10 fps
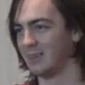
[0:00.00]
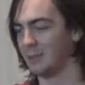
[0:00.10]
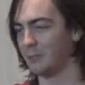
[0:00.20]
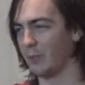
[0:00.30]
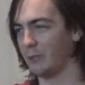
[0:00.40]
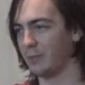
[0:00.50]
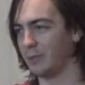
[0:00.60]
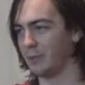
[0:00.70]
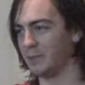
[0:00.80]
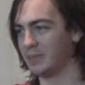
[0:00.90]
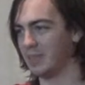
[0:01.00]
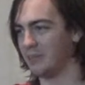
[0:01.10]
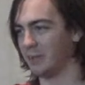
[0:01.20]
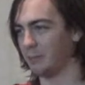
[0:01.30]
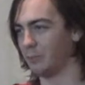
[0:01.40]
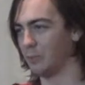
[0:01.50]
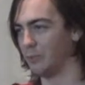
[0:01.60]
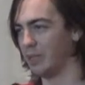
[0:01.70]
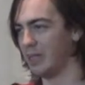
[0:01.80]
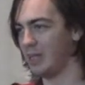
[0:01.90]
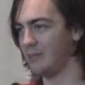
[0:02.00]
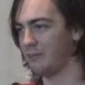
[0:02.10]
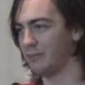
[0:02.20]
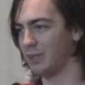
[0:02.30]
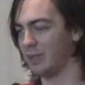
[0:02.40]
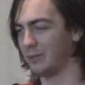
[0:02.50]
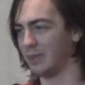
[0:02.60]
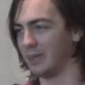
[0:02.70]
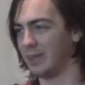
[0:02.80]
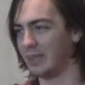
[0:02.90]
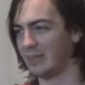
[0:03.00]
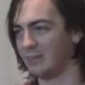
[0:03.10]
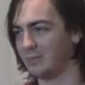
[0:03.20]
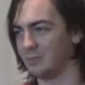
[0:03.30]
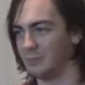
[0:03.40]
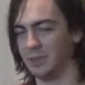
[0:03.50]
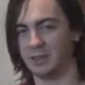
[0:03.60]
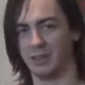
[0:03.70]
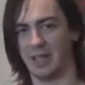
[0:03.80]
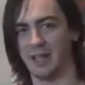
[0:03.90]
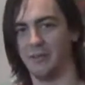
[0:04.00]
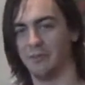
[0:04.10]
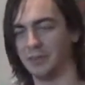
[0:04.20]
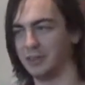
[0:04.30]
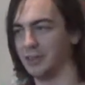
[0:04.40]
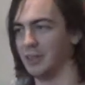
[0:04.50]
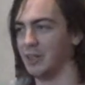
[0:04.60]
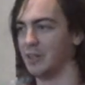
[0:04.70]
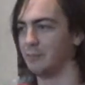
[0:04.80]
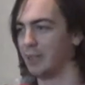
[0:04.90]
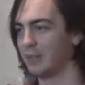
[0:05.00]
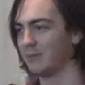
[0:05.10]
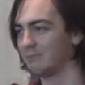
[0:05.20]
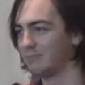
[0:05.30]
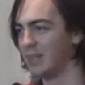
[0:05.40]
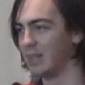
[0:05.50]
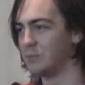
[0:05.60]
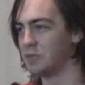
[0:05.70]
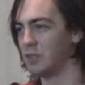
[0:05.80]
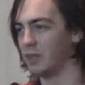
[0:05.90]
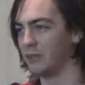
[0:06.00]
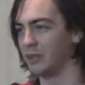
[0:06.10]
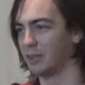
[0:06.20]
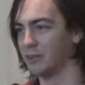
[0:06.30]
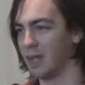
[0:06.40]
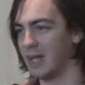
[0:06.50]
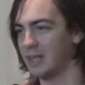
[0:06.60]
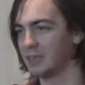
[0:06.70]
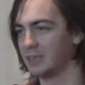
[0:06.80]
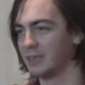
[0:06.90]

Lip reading: I'm probably going to be saving pretty frequently until I know for sure that my game's not going to crash.